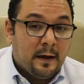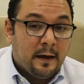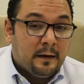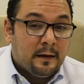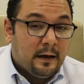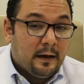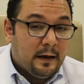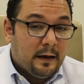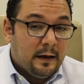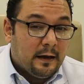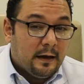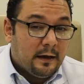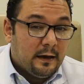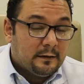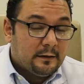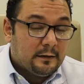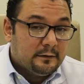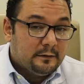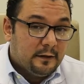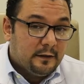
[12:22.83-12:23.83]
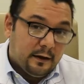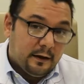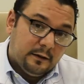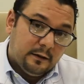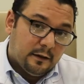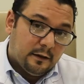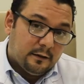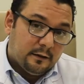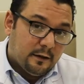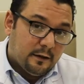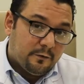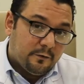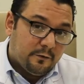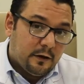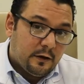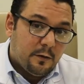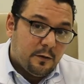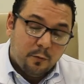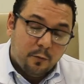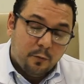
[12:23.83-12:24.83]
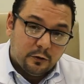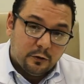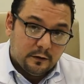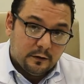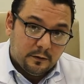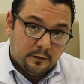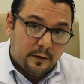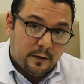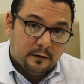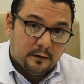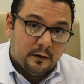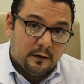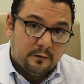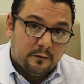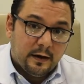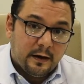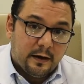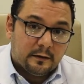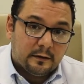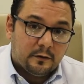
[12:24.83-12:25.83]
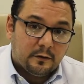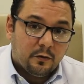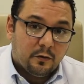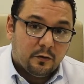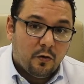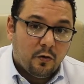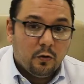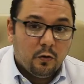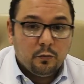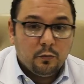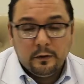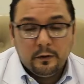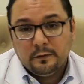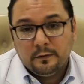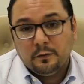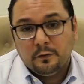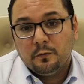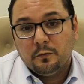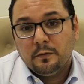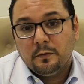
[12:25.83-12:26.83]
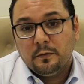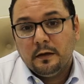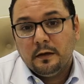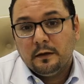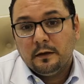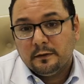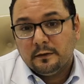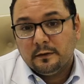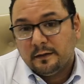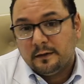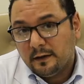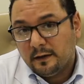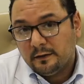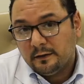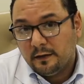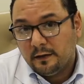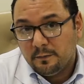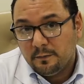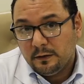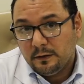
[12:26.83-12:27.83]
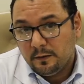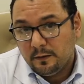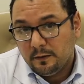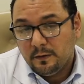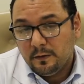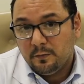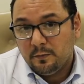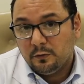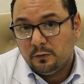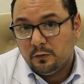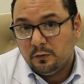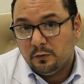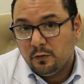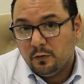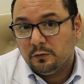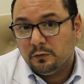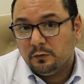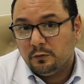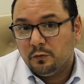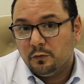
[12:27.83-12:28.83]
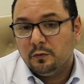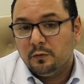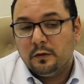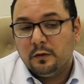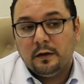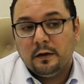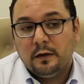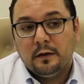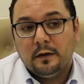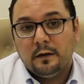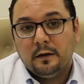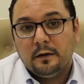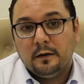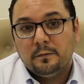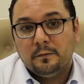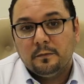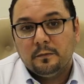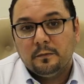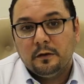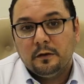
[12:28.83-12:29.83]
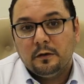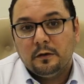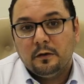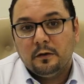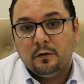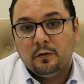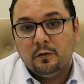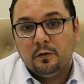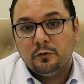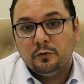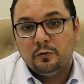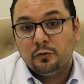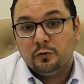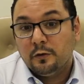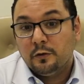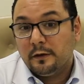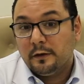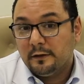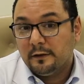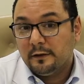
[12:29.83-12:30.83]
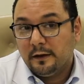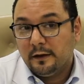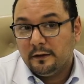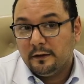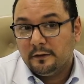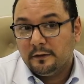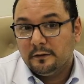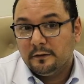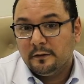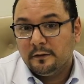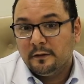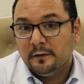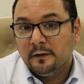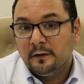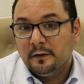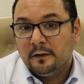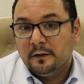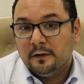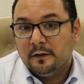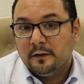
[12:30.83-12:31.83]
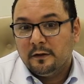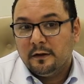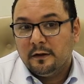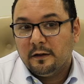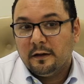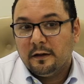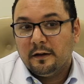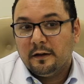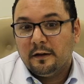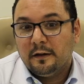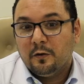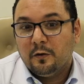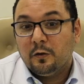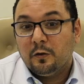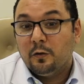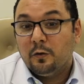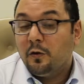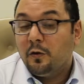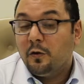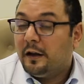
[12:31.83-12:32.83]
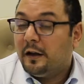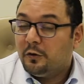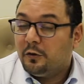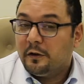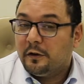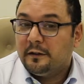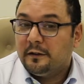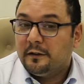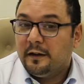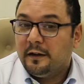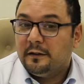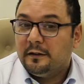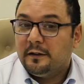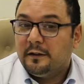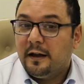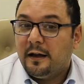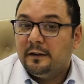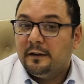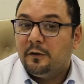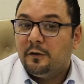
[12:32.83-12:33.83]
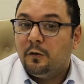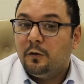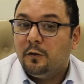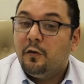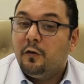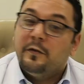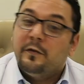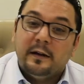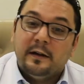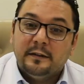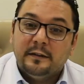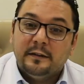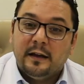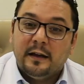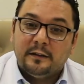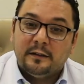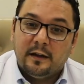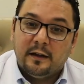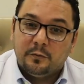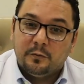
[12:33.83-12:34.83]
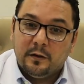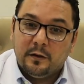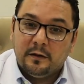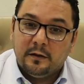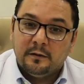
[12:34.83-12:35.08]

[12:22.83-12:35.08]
Diet is a very important part. In fact, always we instruct the diabetic people to go to low sugar diet or low caloric diet and low fat diet as well.